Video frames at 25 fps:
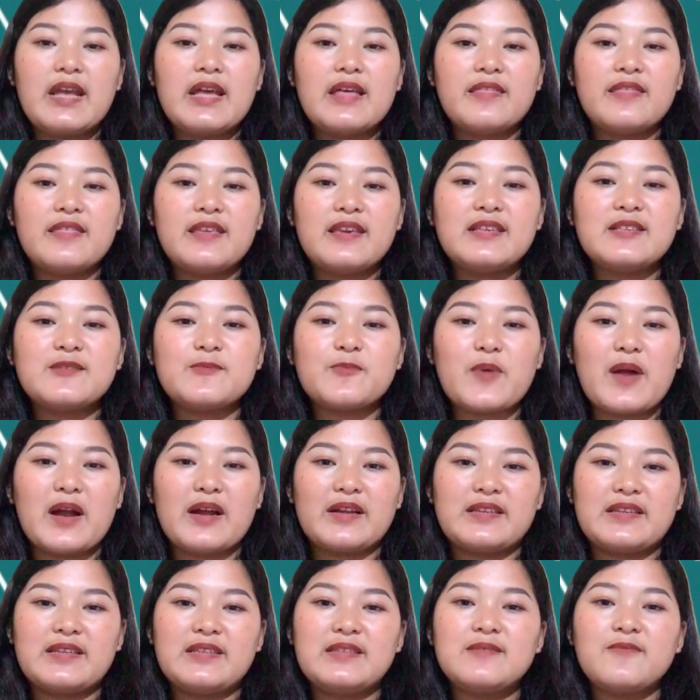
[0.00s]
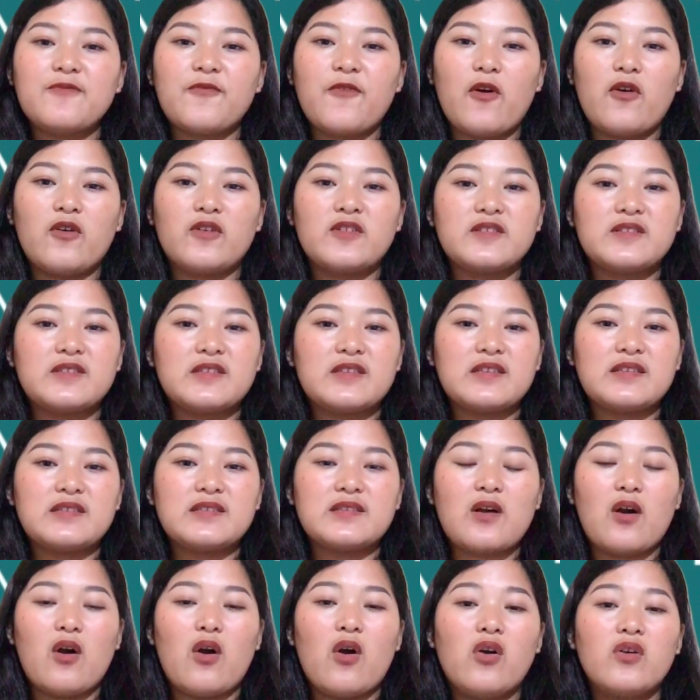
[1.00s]
This practice
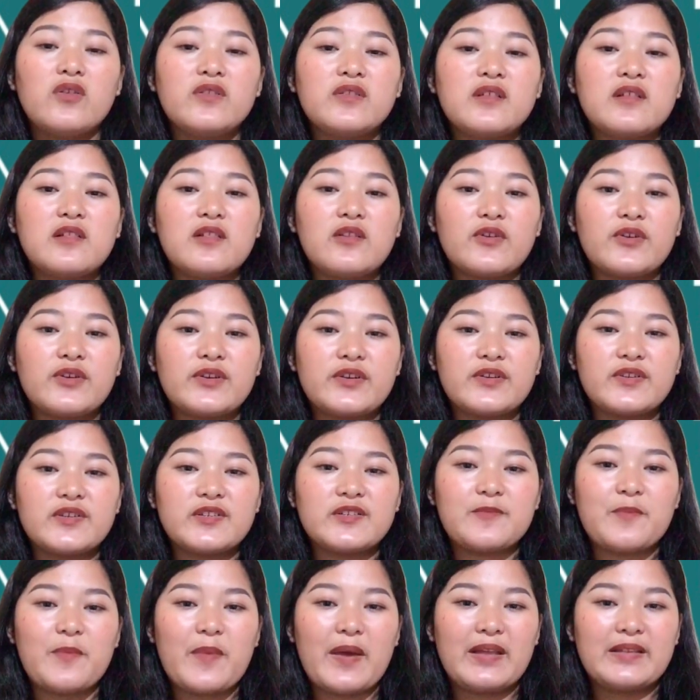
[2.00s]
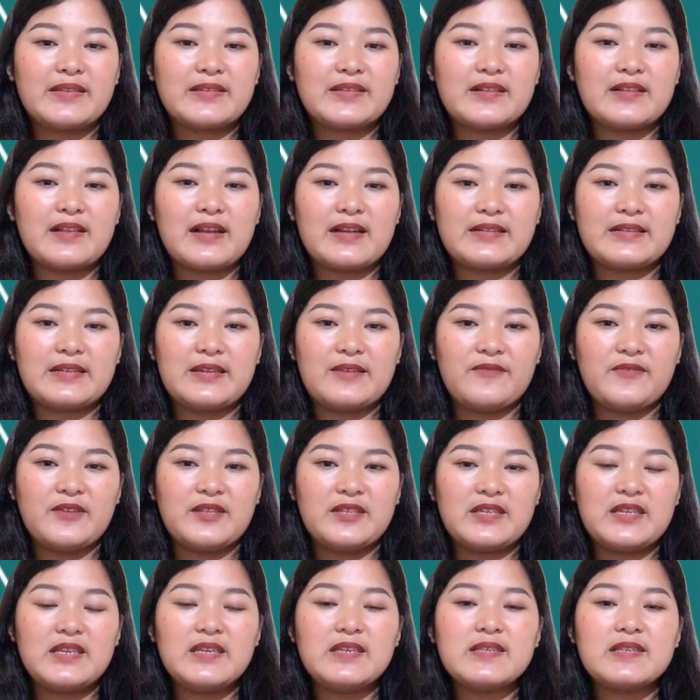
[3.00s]
focuses on the learner's mental
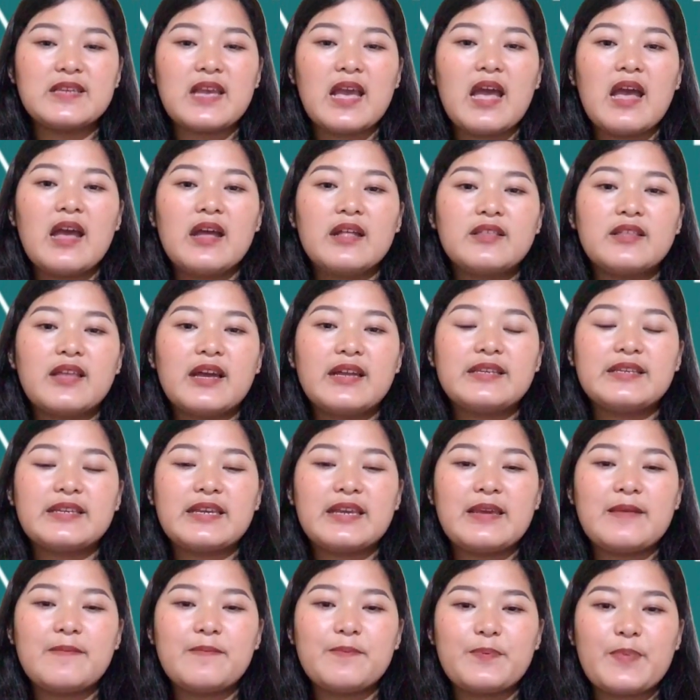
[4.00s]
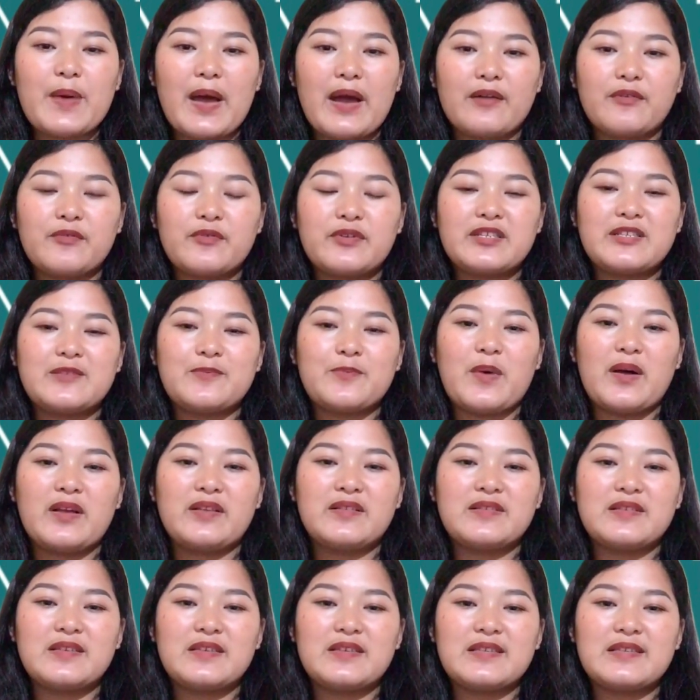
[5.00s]
activities that impact
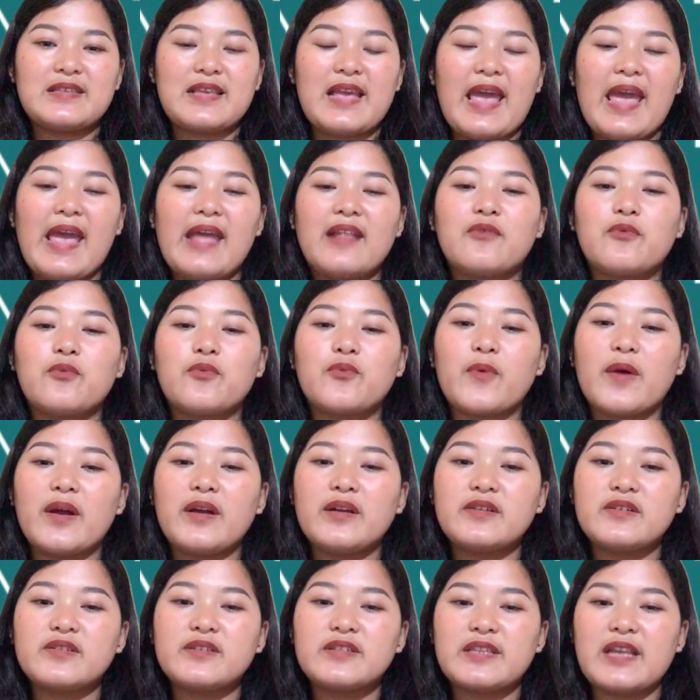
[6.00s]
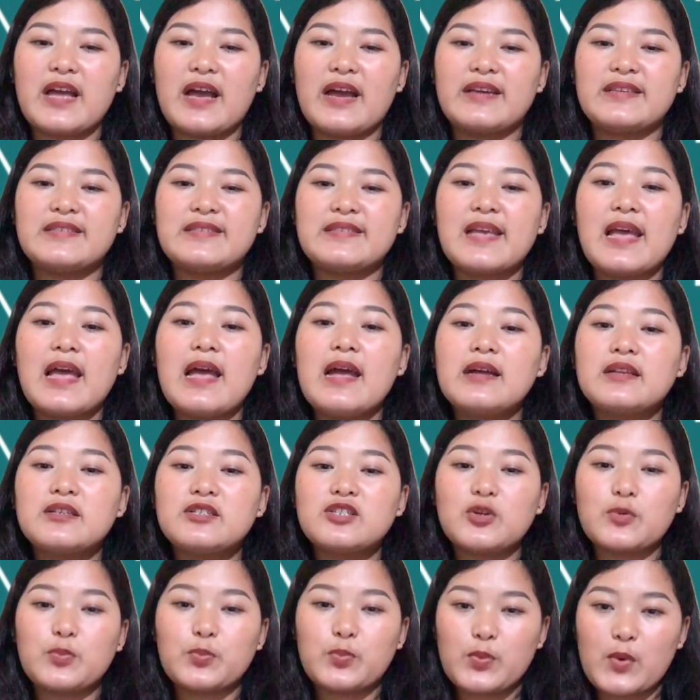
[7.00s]
responses and recognize
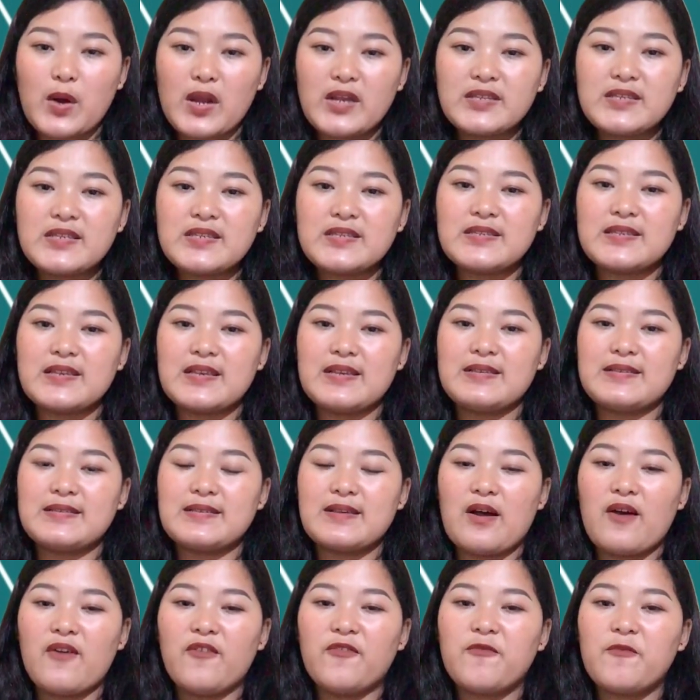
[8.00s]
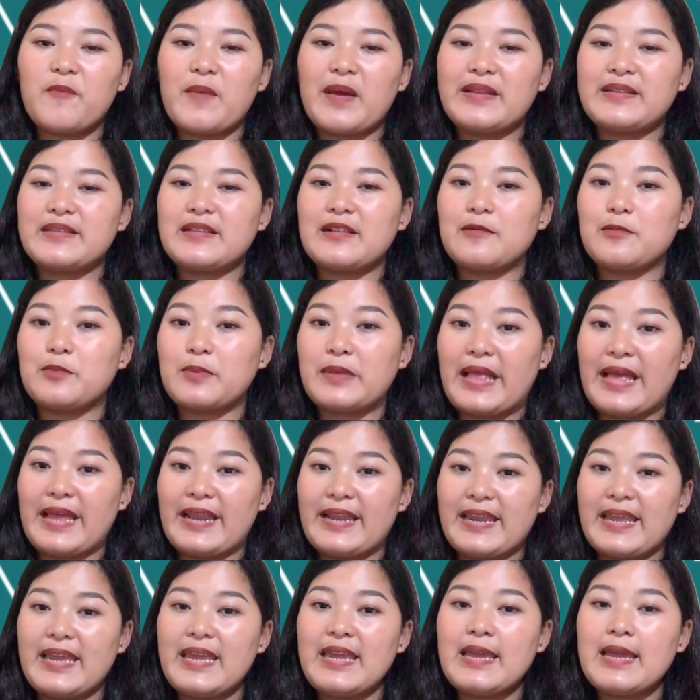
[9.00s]
the processes of mental
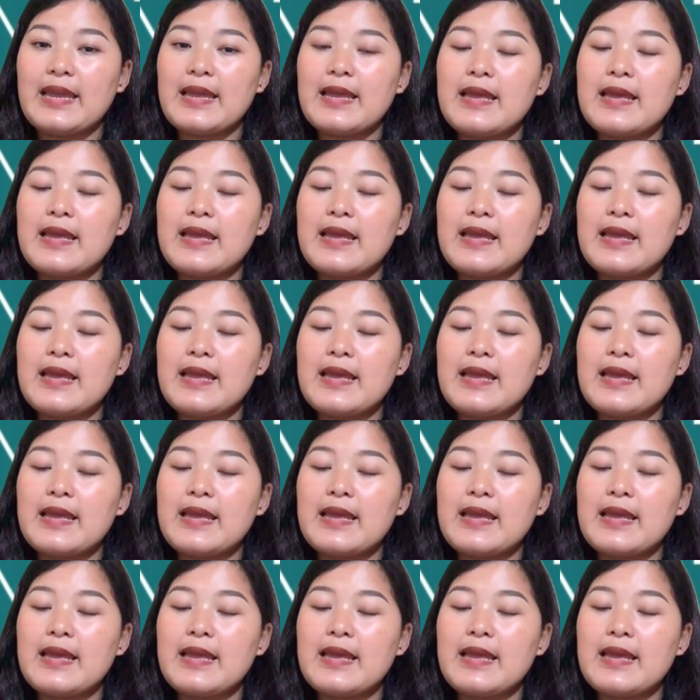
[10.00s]
planning,